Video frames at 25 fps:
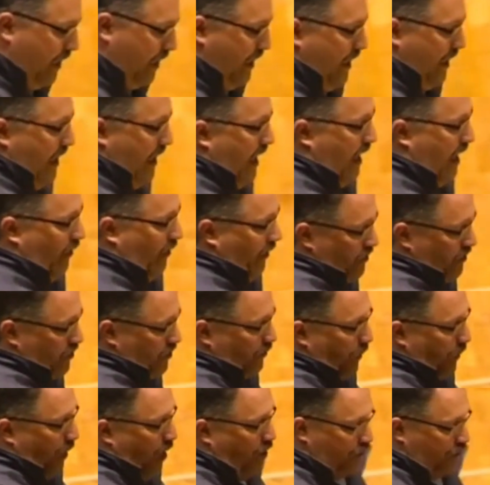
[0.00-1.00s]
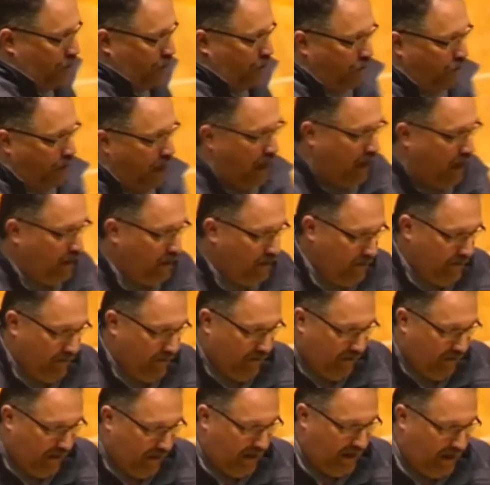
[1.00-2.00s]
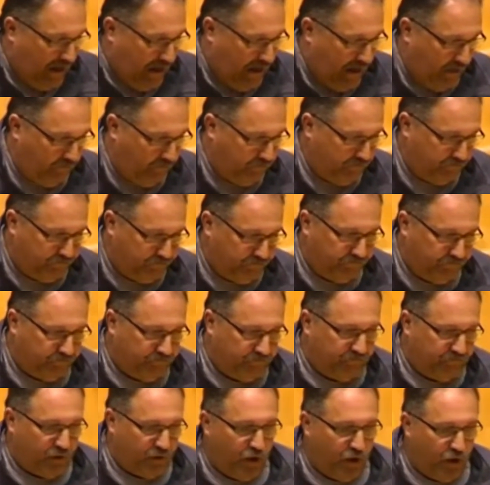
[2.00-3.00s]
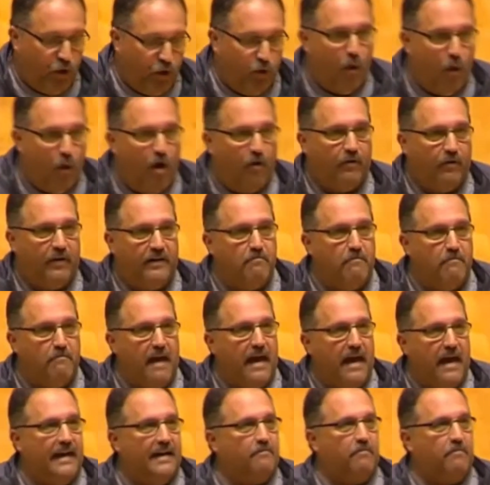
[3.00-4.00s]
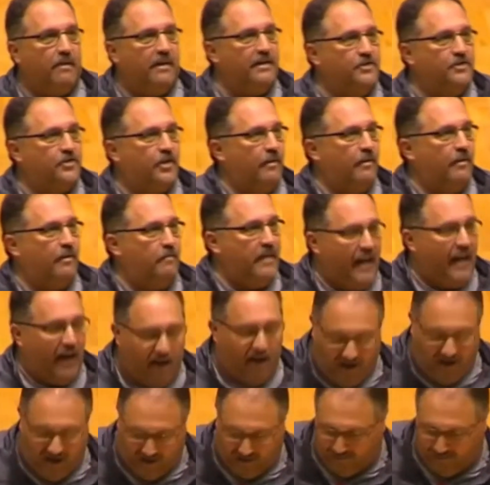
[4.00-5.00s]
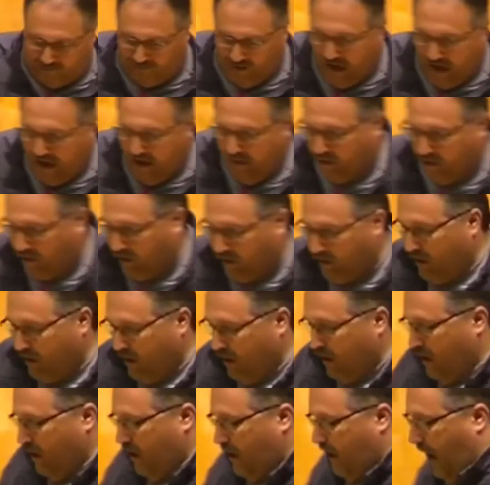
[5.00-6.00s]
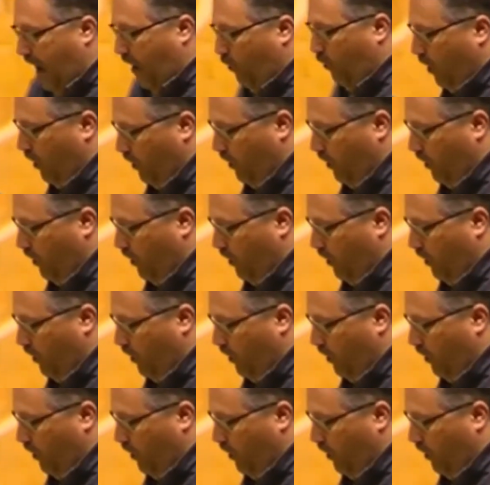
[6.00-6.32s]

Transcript: Eric Spolstra, who won't admit it, but he's going to be a Hall of Famer, I worked